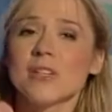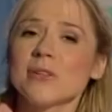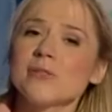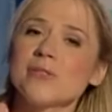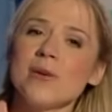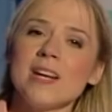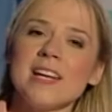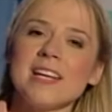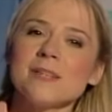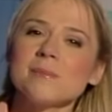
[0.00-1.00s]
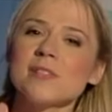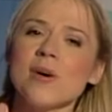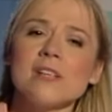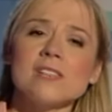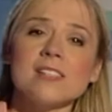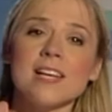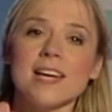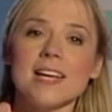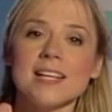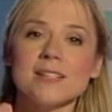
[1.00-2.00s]
those dreams all
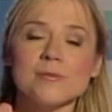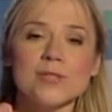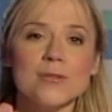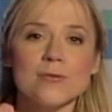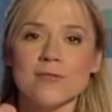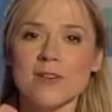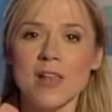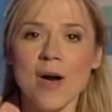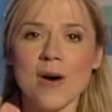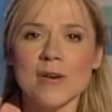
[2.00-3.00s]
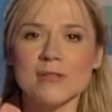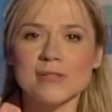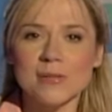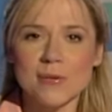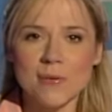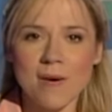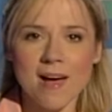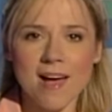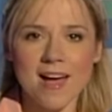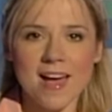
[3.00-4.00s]
seem to float
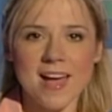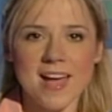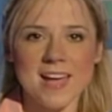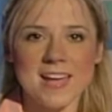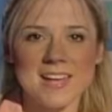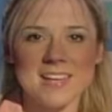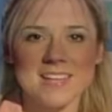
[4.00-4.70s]
away.